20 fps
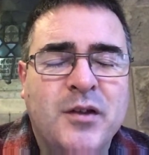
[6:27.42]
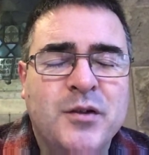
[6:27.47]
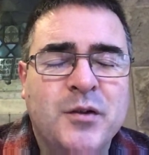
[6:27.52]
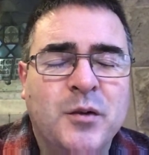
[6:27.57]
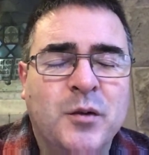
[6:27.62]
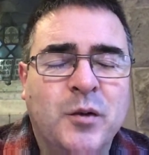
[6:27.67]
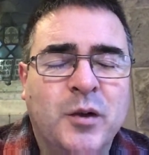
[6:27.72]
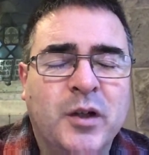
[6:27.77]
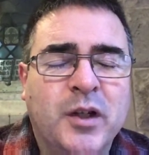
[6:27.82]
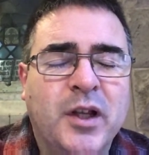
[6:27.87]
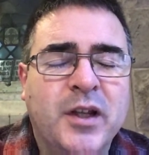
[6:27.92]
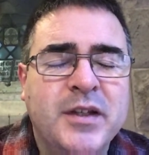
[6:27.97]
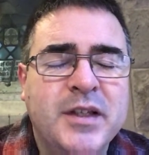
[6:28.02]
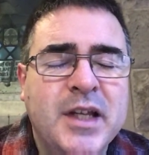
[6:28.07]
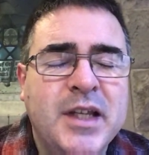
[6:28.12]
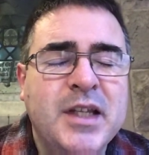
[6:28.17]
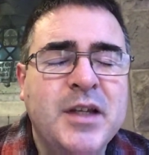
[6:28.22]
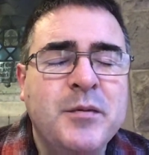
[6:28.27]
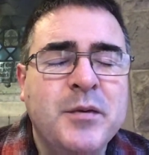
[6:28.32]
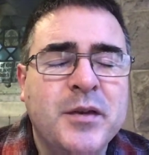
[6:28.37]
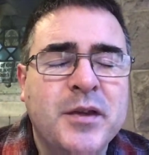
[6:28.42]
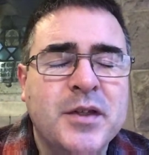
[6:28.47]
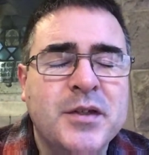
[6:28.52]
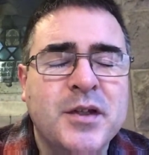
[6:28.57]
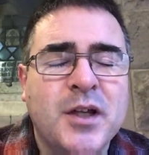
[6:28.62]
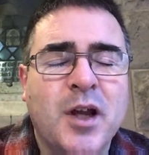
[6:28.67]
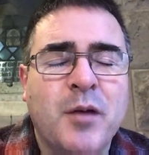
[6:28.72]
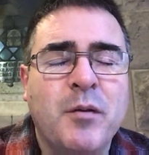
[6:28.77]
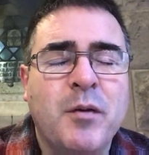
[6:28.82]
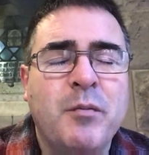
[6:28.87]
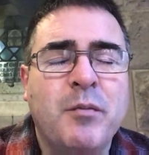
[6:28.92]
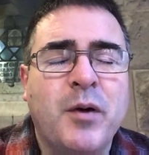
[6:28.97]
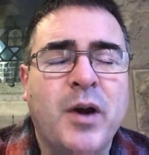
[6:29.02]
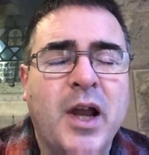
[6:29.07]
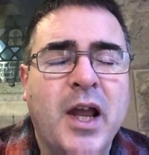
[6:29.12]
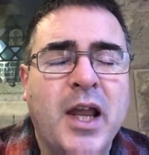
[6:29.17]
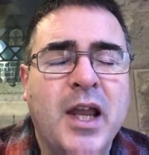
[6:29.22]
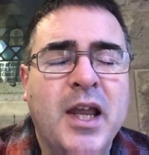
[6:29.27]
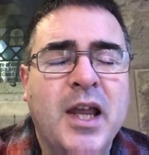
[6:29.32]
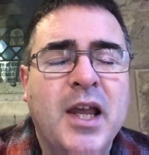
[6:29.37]
So Lord, continue with us now, we
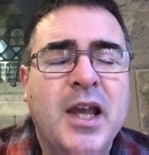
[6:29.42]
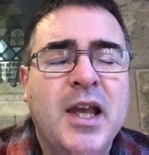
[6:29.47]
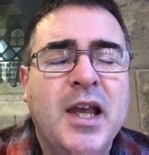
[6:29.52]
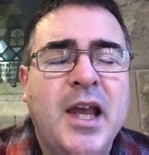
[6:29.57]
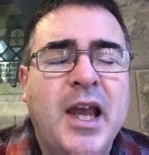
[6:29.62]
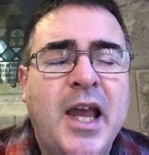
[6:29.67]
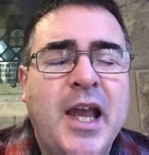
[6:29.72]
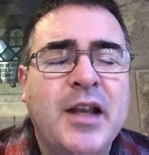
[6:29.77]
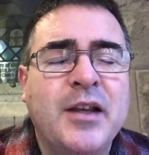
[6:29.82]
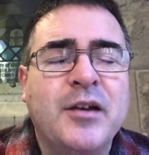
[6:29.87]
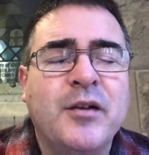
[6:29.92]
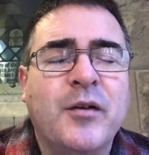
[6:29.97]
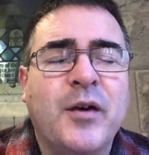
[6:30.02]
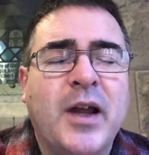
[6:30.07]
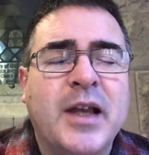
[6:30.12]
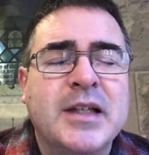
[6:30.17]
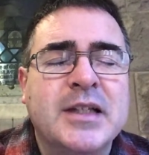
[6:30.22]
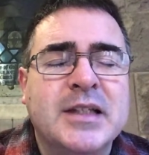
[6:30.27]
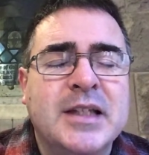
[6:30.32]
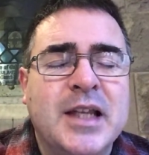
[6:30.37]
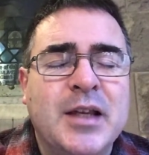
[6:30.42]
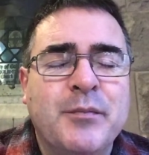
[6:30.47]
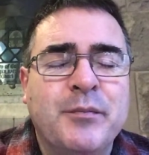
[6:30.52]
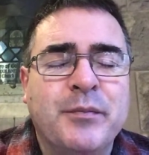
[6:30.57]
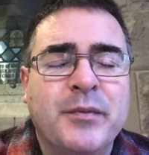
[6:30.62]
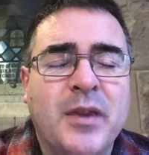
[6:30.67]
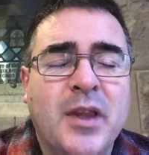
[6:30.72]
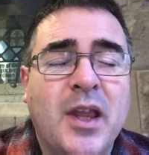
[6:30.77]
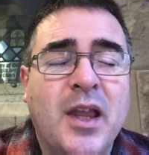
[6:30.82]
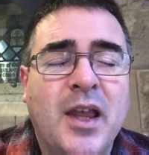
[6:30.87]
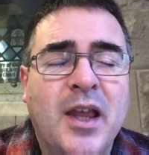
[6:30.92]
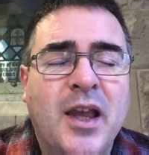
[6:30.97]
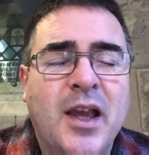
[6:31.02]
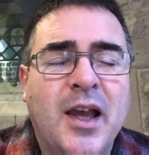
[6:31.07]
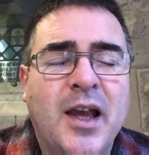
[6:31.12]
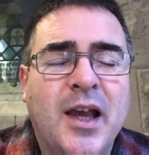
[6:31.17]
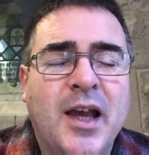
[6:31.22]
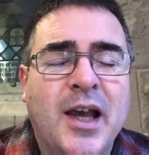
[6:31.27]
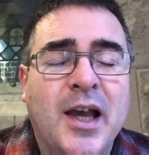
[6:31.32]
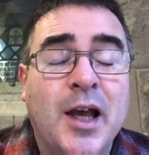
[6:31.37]
pray, in Christ's name.
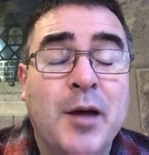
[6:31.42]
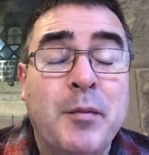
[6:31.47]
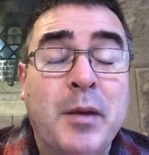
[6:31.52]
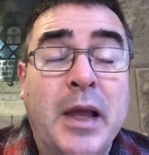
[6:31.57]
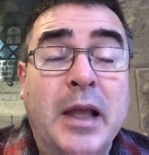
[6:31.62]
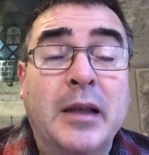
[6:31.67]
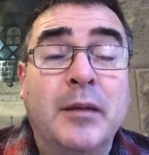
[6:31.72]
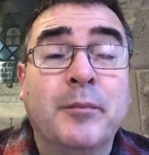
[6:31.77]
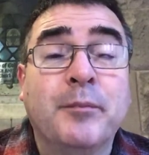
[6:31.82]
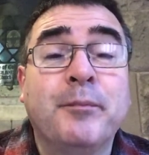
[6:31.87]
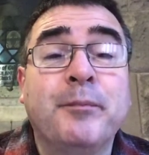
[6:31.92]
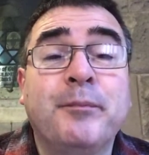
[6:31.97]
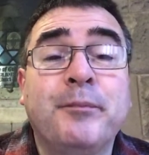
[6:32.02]
Amen.